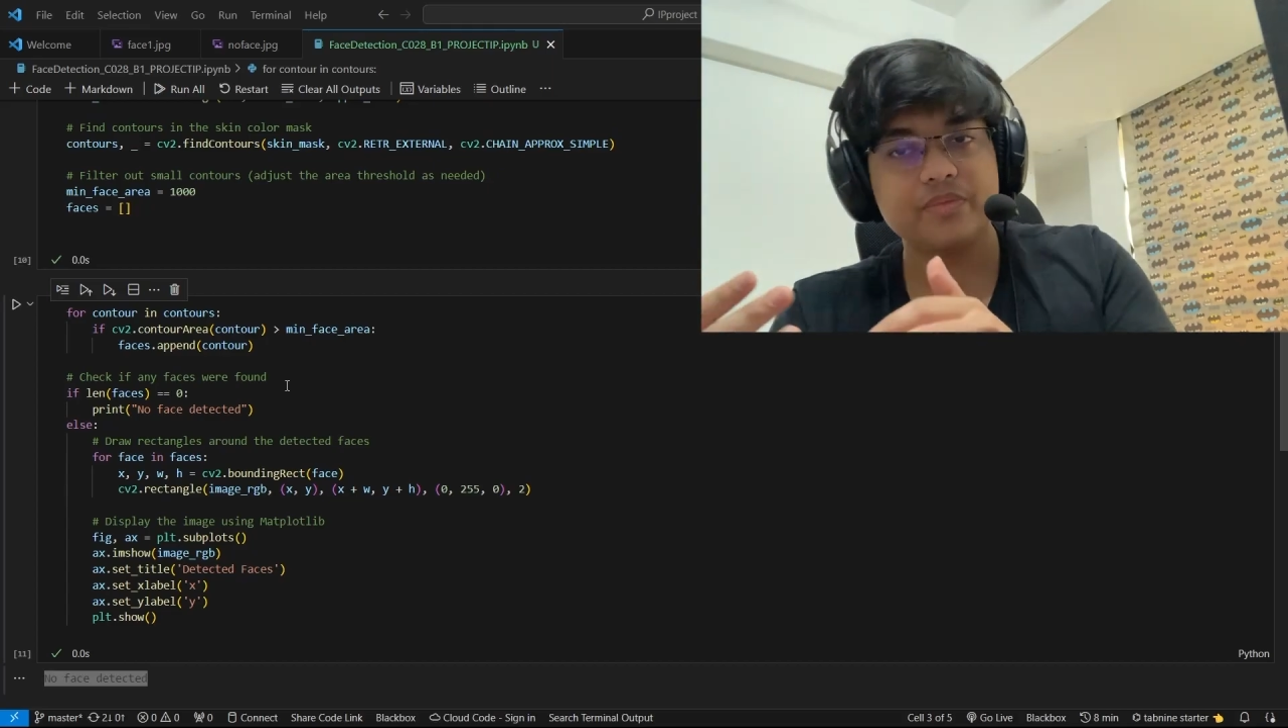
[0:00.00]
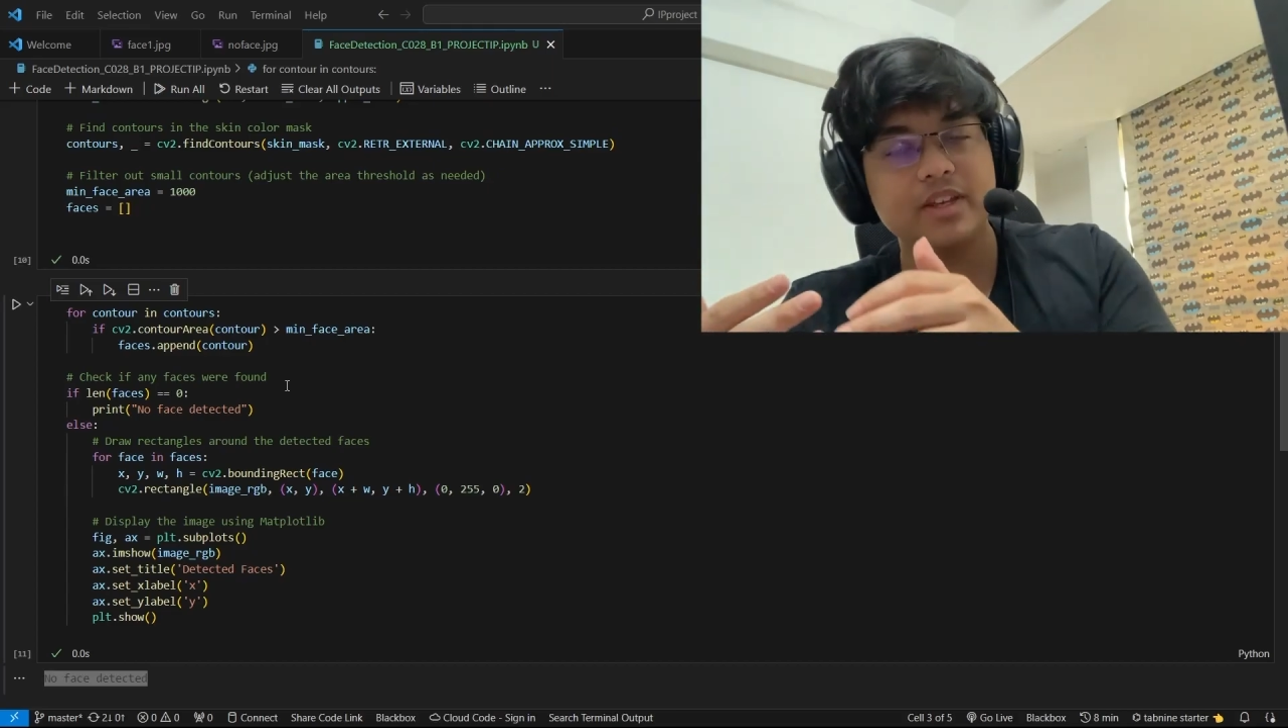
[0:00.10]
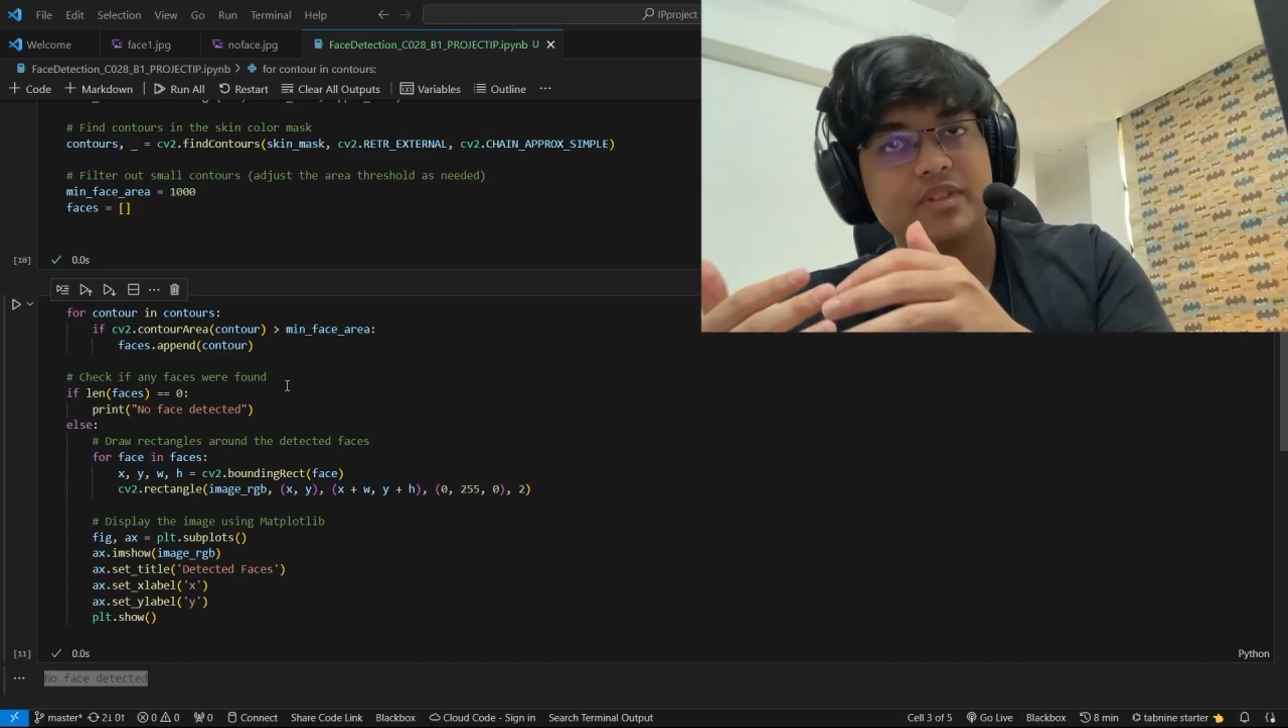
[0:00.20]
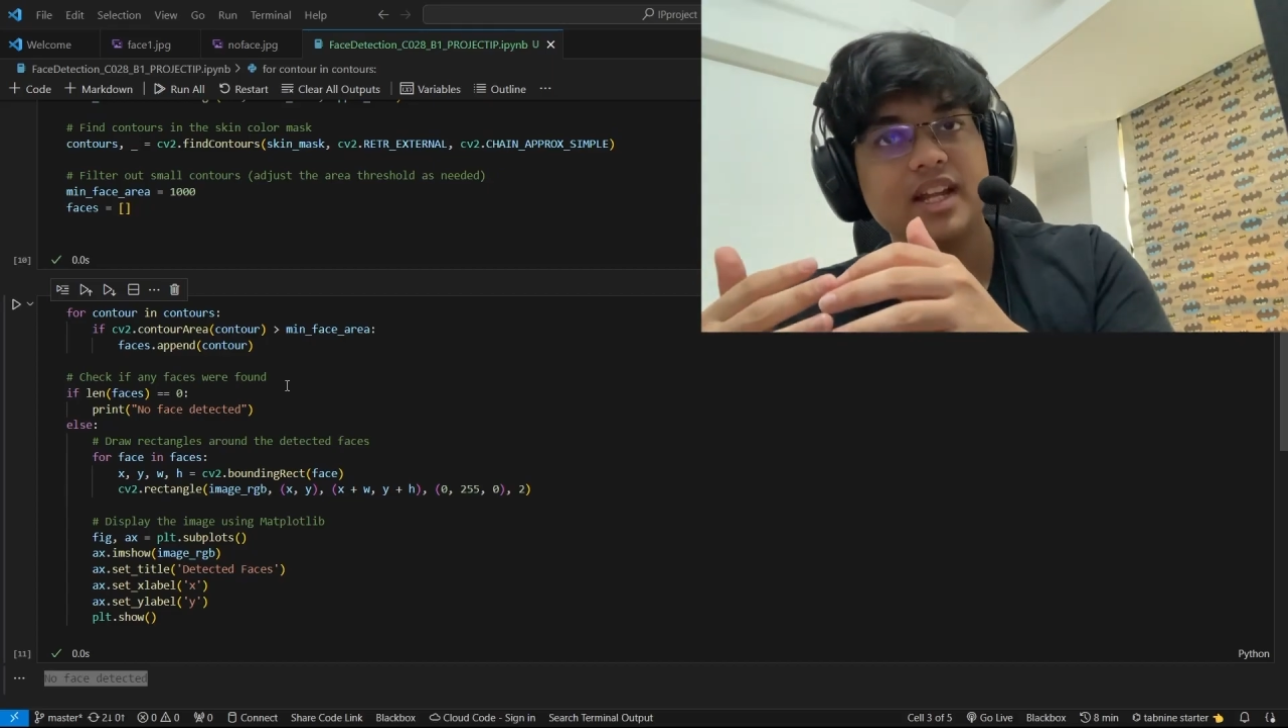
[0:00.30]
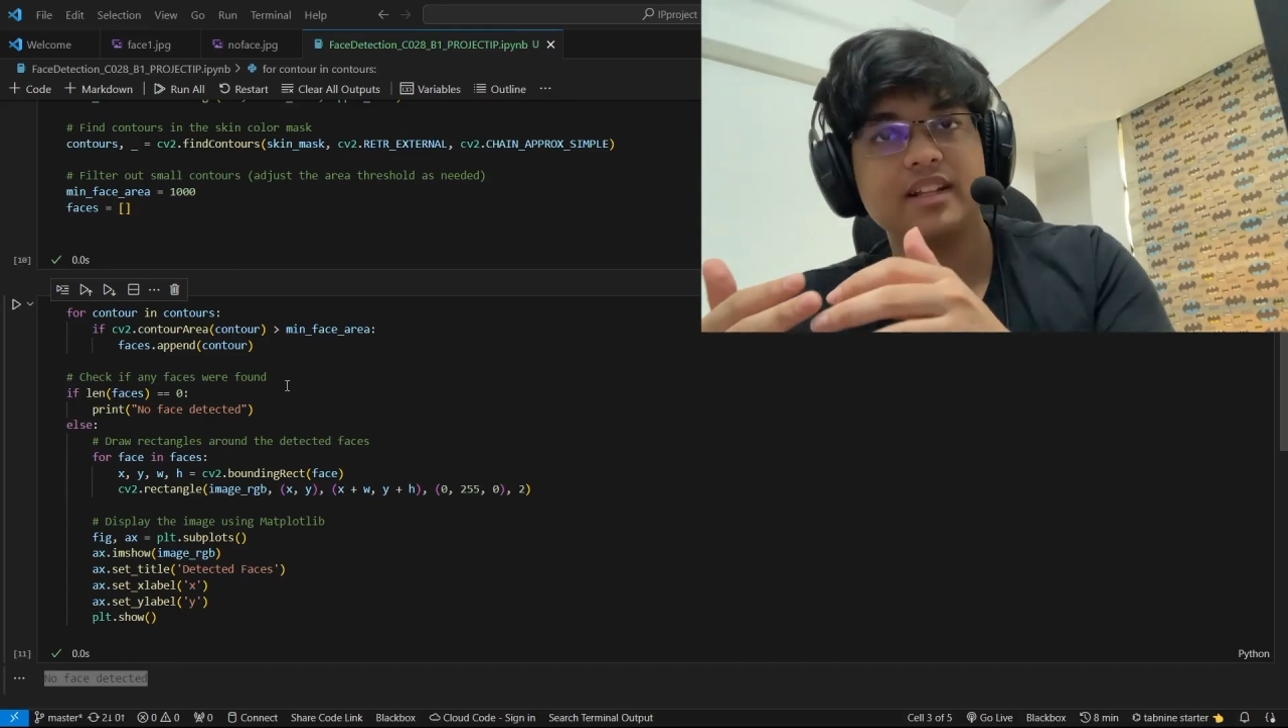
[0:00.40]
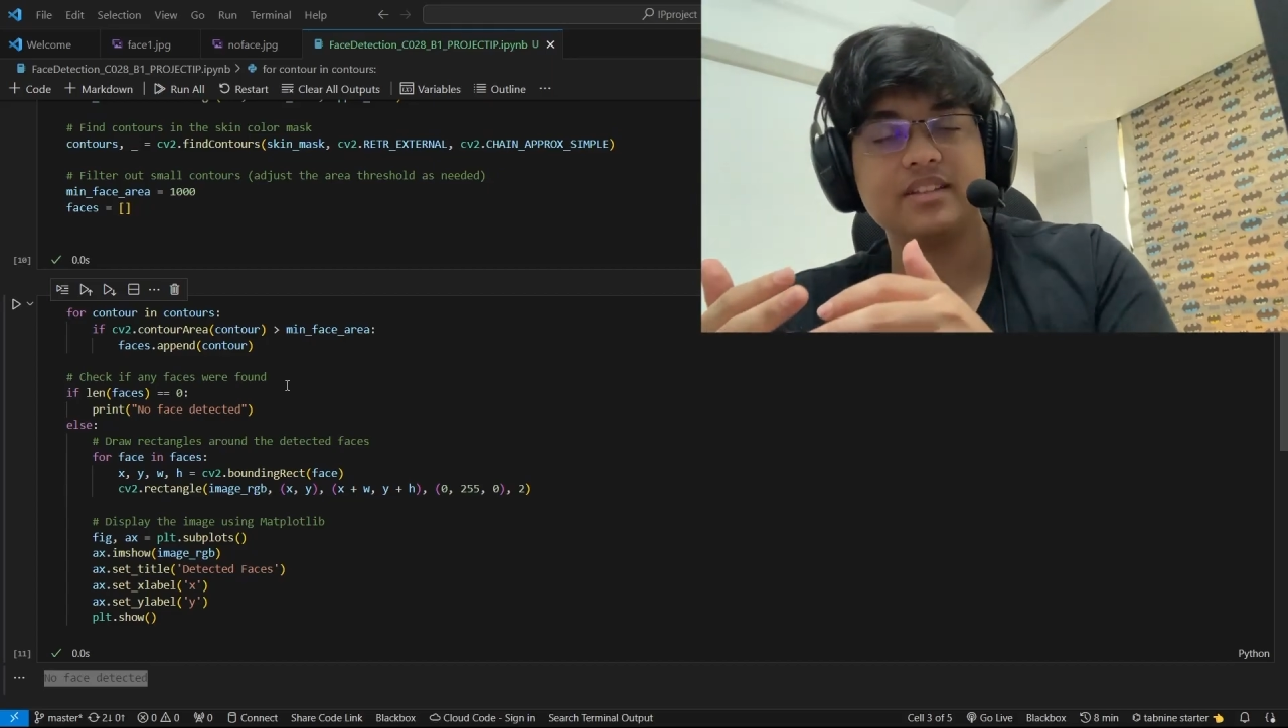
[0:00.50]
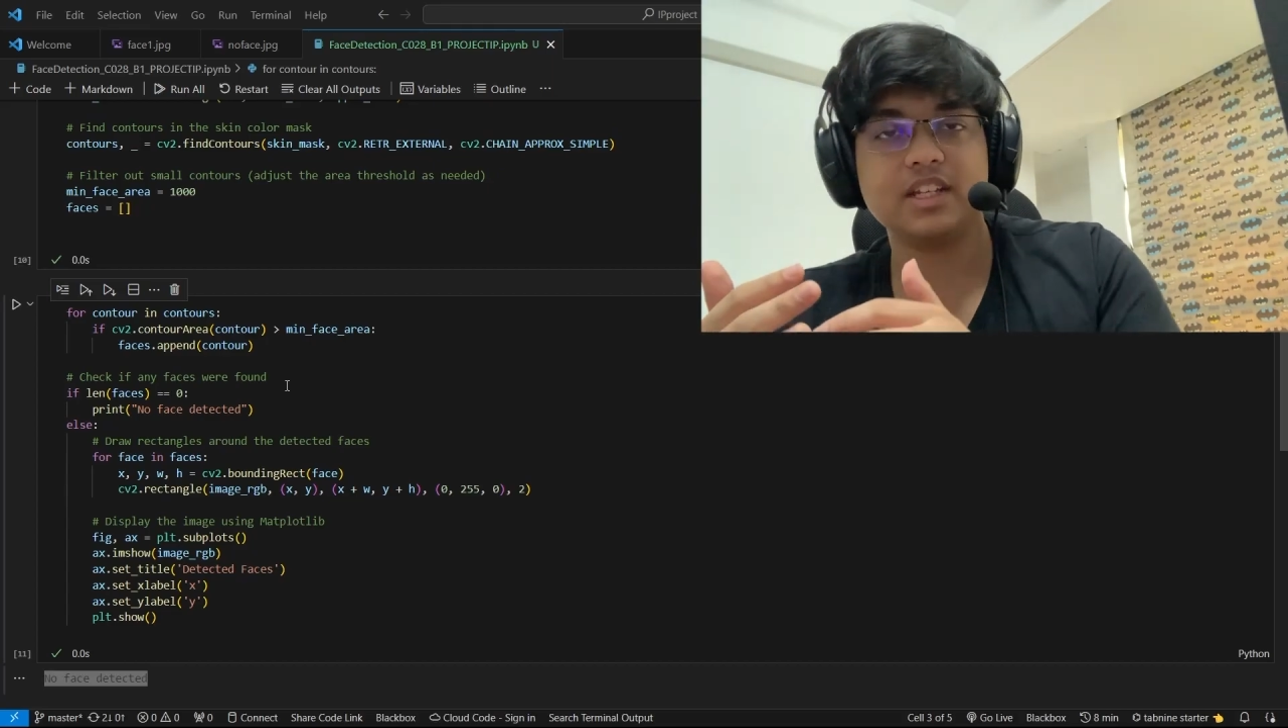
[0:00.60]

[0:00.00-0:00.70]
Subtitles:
If length is